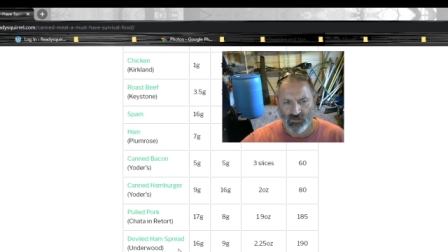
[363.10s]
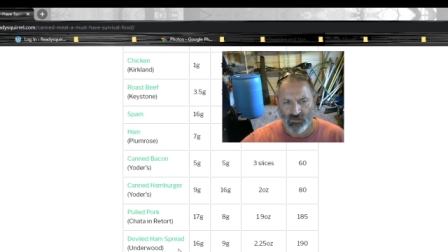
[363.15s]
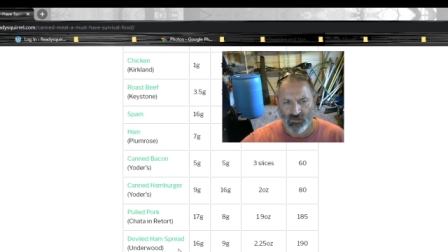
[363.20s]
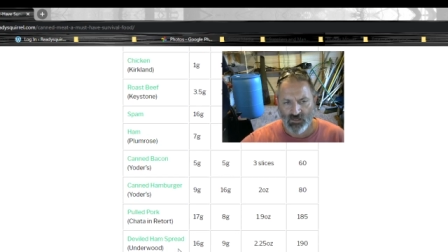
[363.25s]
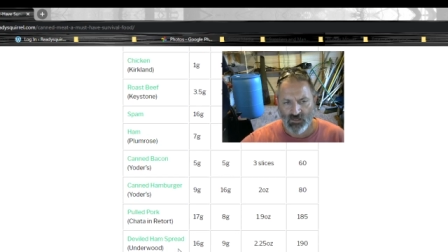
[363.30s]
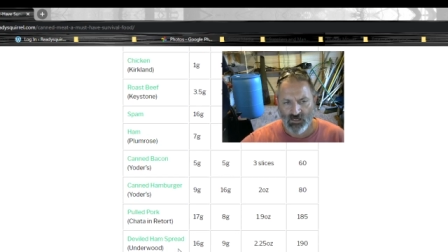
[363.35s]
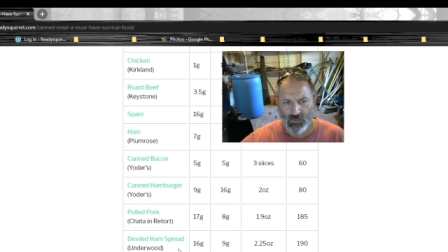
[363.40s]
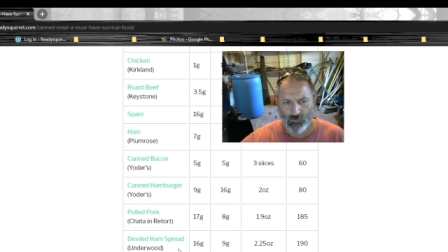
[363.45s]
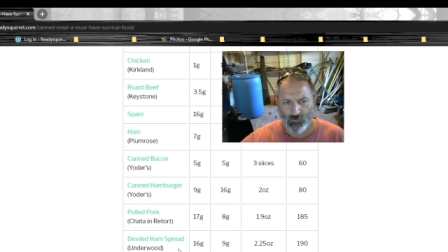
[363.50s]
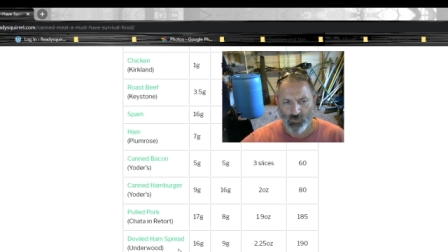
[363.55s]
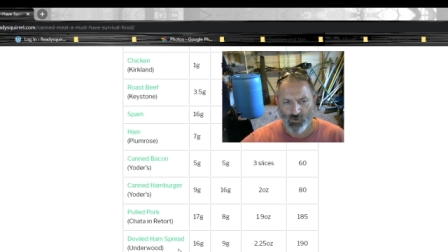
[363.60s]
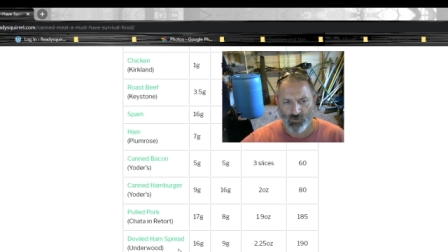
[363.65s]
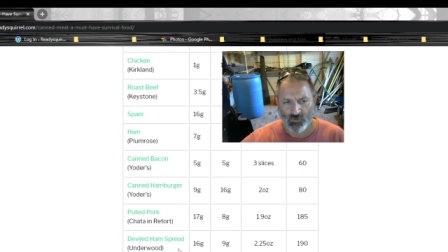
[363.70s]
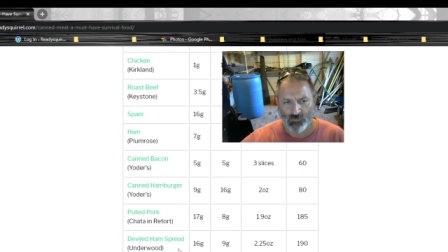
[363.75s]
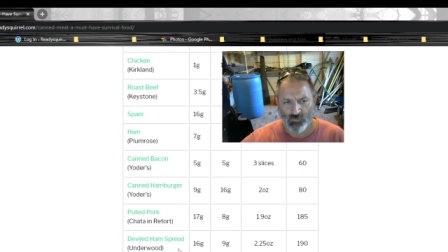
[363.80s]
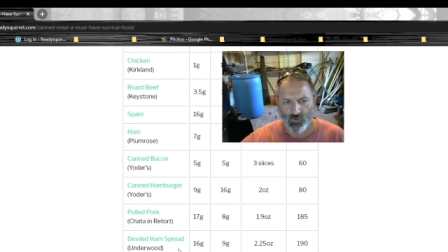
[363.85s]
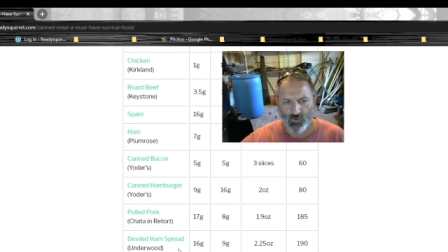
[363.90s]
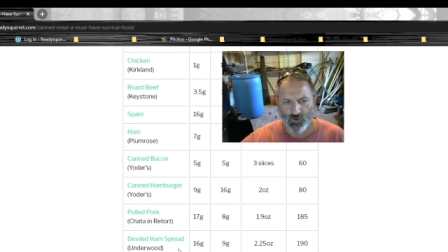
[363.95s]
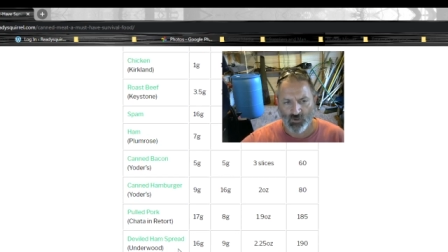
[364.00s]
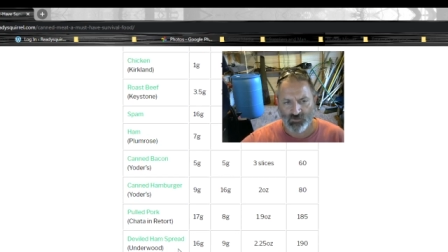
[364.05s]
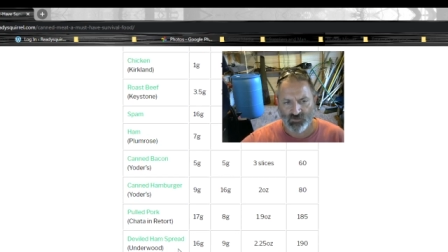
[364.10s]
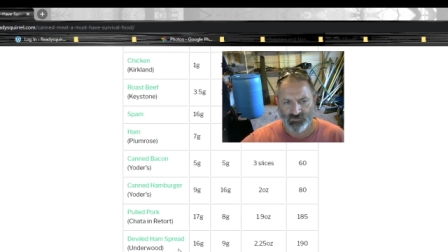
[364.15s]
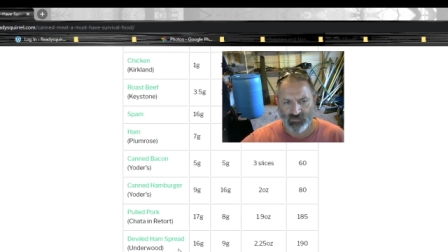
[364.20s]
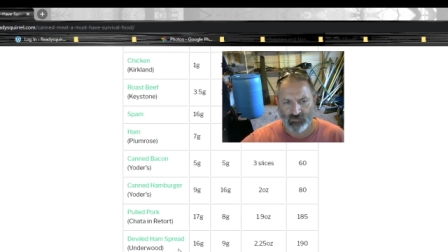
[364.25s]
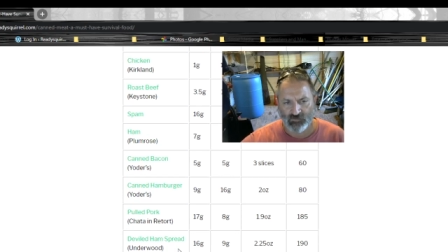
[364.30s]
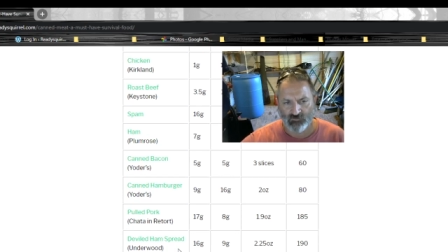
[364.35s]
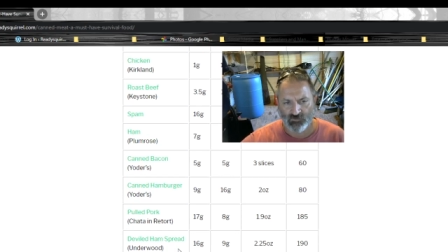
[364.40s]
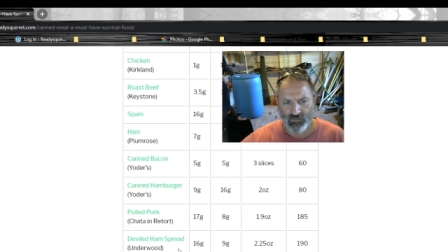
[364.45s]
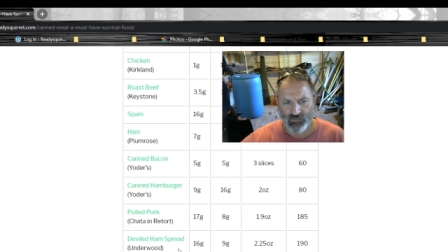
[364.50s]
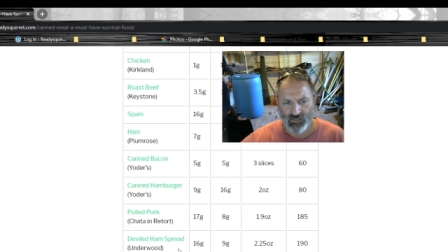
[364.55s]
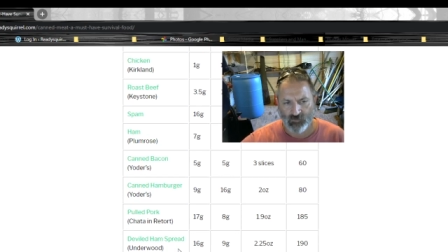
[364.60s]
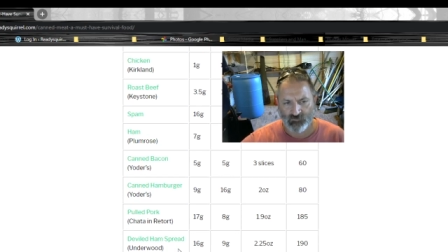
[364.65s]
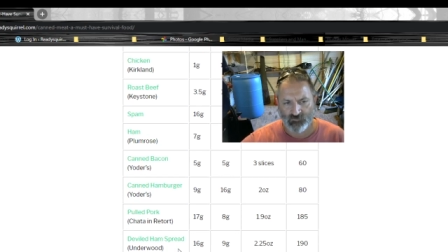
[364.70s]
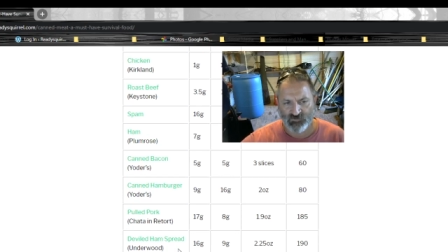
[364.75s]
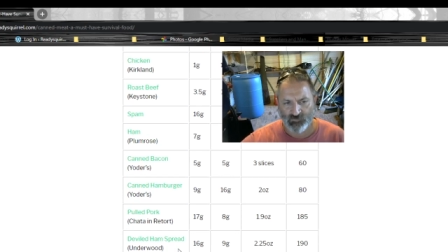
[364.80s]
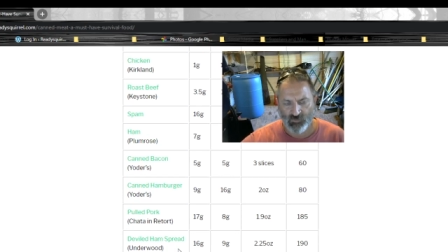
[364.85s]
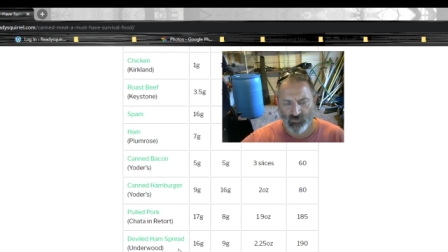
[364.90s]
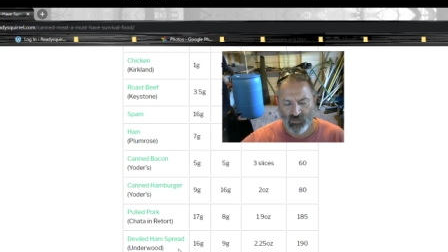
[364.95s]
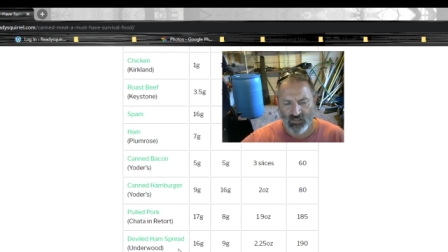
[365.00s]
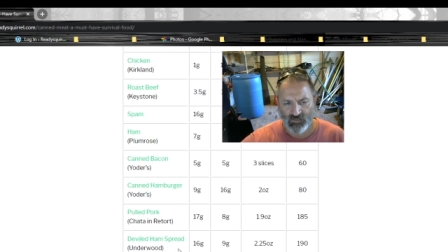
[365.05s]
uh, pulled pork, deviled ham
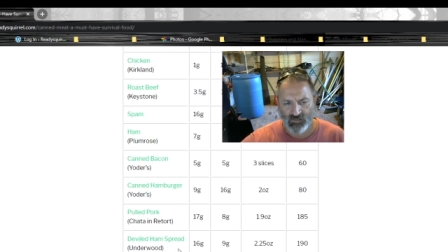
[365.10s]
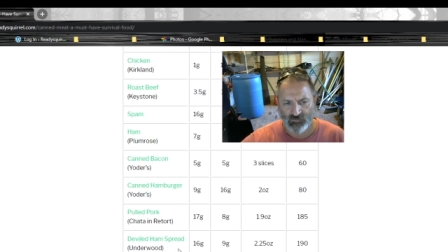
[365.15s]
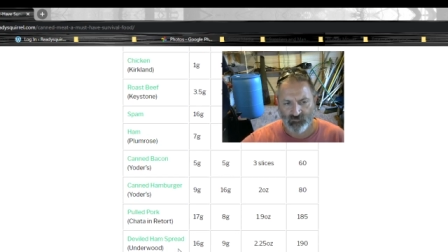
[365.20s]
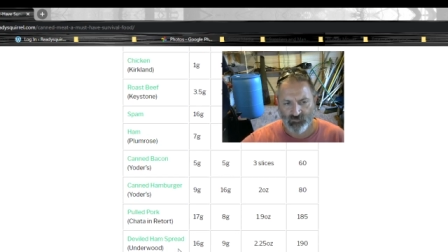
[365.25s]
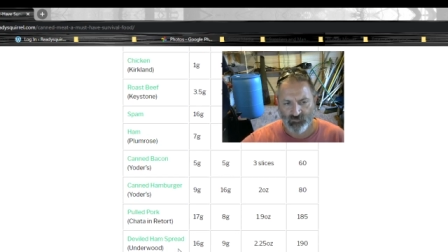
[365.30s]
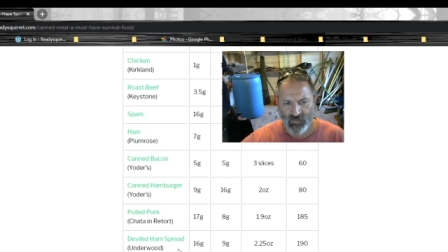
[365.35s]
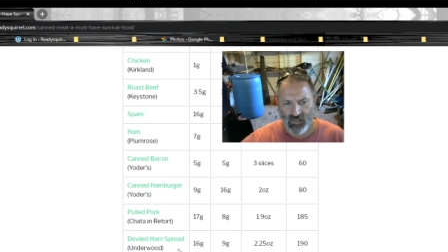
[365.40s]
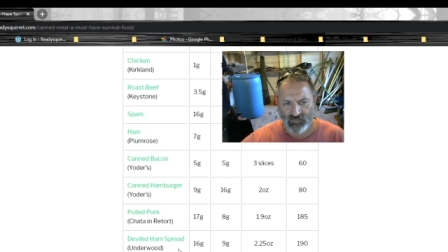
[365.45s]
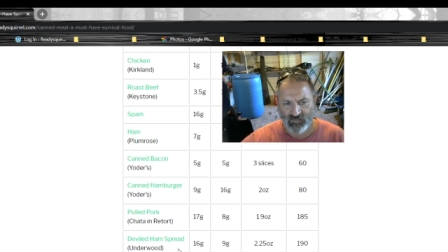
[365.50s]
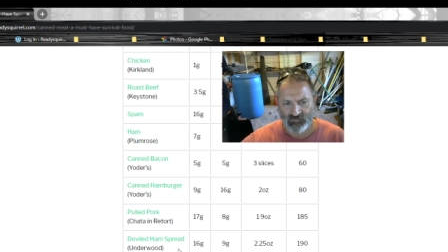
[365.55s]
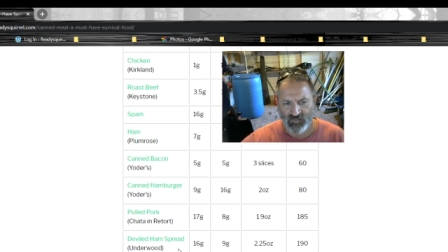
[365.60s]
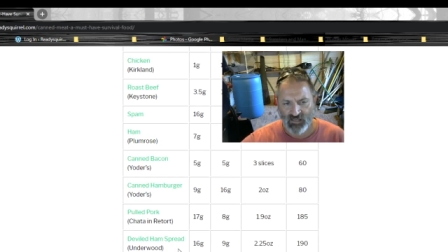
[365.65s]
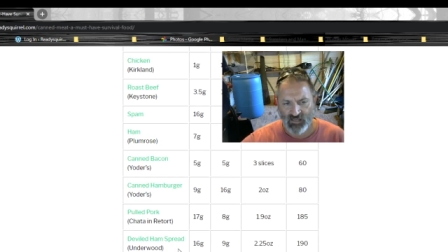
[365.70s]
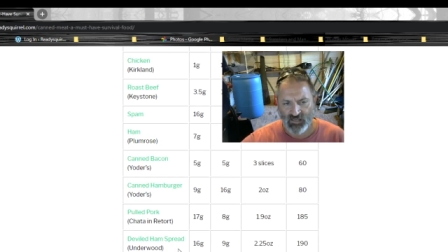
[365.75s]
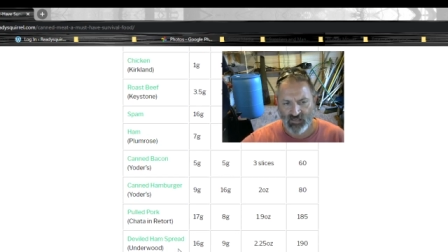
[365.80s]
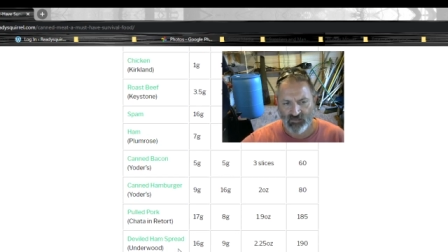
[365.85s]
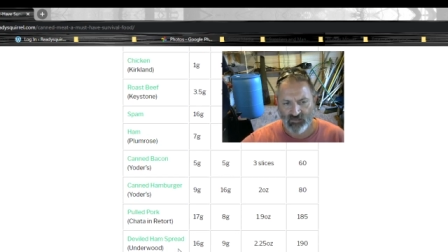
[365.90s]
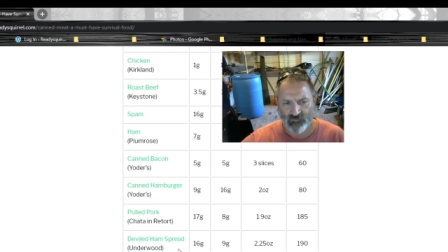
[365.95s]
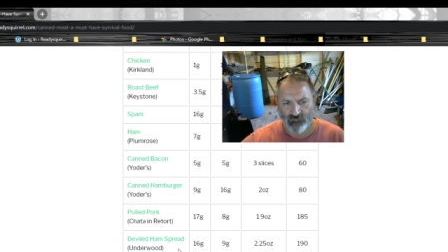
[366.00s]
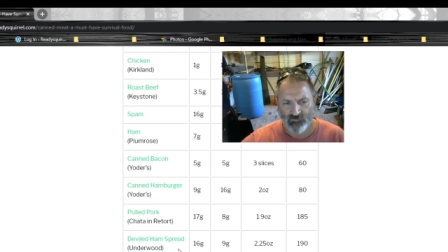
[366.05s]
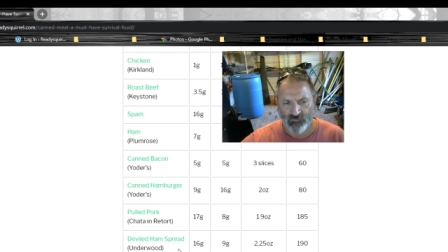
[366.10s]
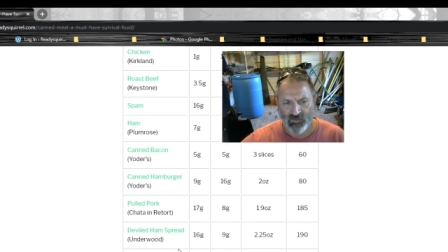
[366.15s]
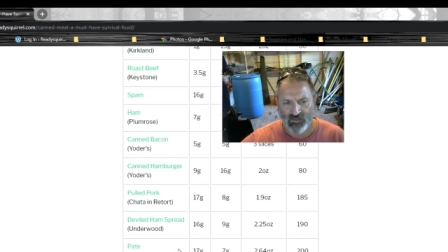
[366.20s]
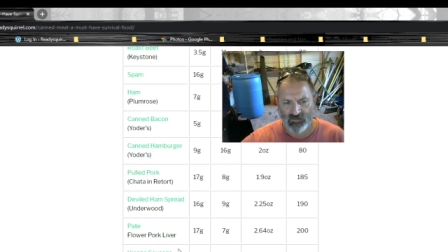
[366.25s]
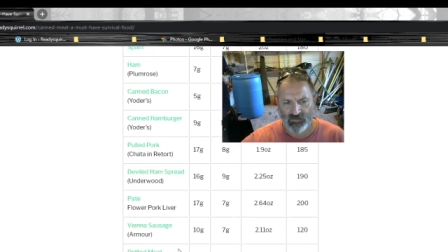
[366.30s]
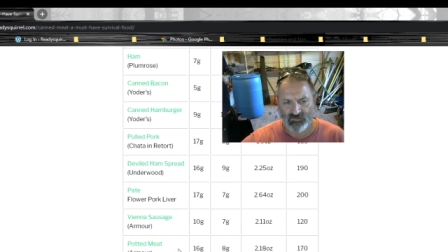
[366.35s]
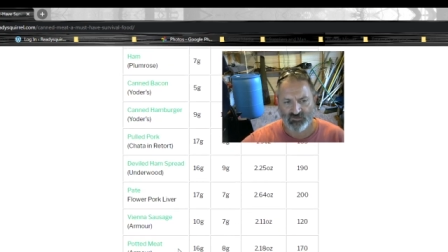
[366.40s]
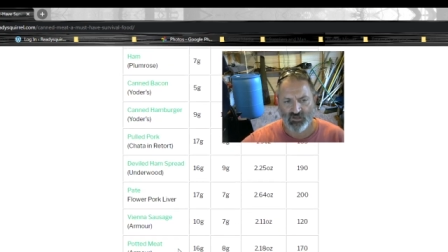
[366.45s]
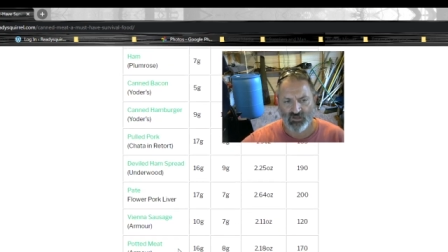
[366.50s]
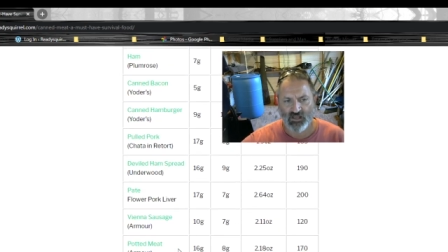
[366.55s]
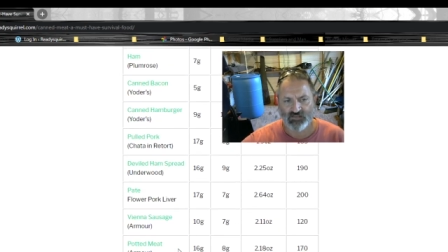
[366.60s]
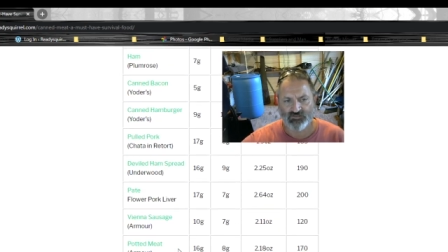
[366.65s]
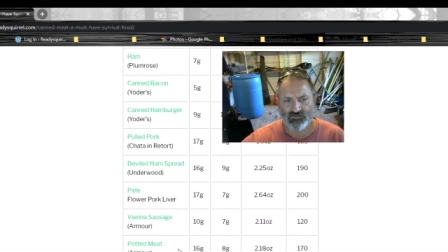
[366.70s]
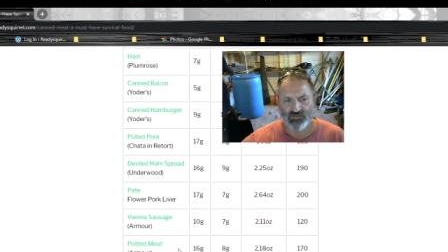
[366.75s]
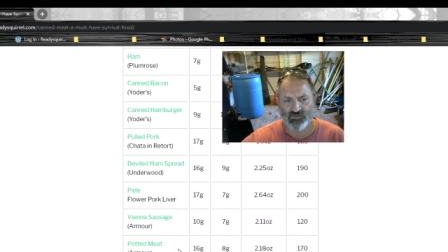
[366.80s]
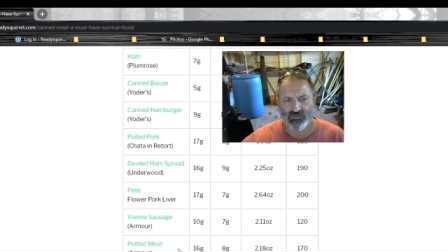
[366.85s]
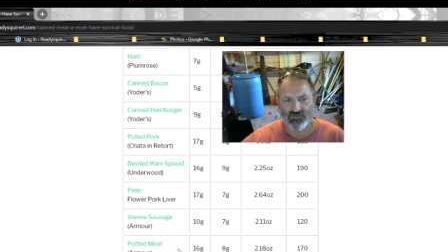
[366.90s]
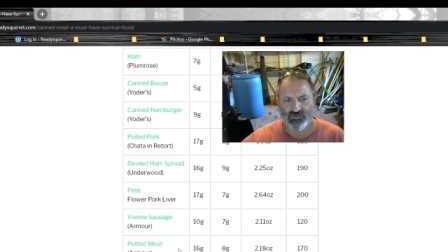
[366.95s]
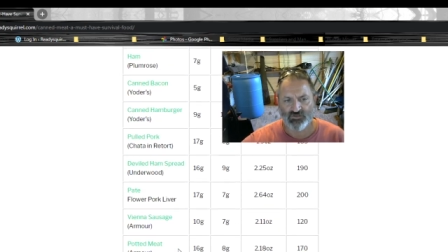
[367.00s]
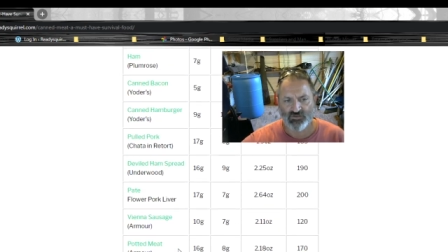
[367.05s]
spread, pate, Vienna
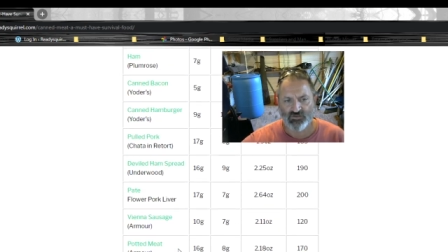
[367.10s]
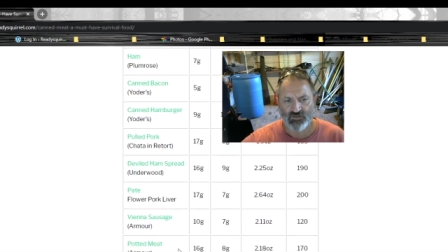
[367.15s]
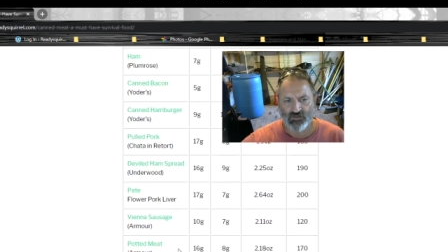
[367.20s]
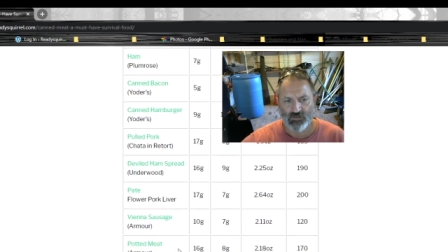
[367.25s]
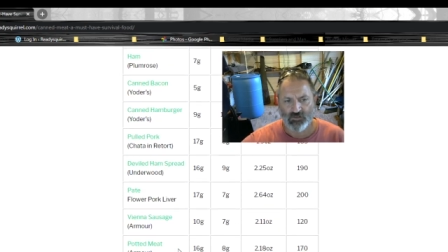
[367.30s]
sausage,